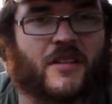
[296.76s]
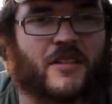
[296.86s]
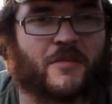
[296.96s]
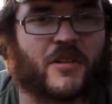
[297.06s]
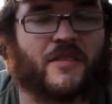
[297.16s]

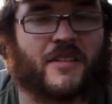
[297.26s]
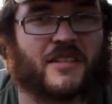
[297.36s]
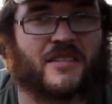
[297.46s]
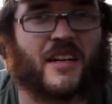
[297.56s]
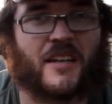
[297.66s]
a proven
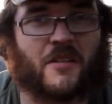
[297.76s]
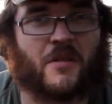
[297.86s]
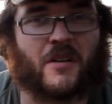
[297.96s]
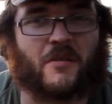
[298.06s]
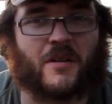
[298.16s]
design. The
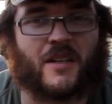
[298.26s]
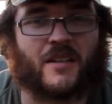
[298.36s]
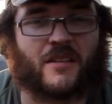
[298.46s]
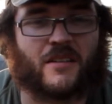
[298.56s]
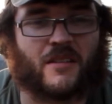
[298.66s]

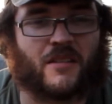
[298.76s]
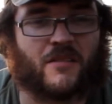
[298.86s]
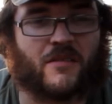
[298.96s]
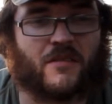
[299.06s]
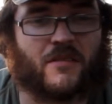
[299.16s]
101, you
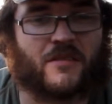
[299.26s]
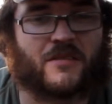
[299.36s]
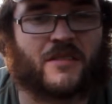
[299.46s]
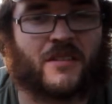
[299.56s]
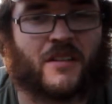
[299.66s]
know,
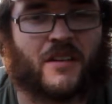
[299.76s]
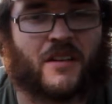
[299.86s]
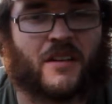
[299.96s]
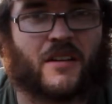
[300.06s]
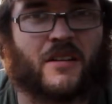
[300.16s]
there's
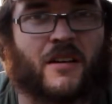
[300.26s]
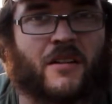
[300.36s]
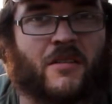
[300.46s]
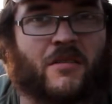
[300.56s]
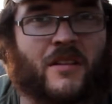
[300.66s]
not a
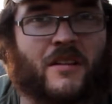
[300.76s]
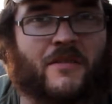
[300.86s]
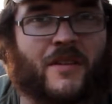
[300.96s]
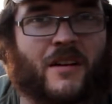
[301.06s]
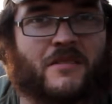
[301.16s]
whole lot of
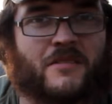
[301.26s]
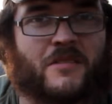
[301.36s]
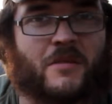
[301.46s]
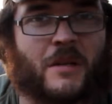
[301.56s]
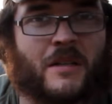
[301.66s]
faults
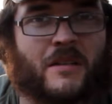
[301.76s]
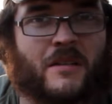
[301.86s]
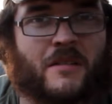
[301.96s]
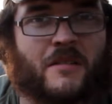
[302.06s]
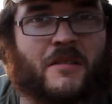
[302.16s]
to it.
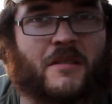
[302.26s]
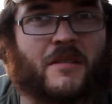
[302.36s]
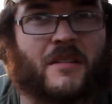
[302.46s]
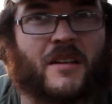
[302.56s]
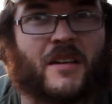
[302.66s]

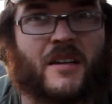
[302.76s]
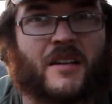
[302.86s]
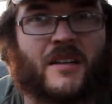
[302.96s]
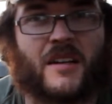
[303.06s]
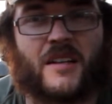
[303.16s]

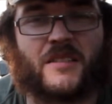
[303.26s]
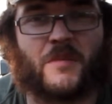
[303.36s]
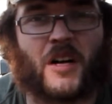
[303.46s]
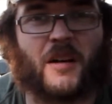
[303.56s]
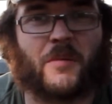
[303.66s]
Not as
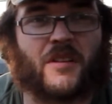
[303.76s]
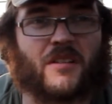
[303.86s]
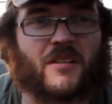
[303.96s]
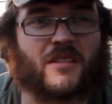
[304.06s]
popular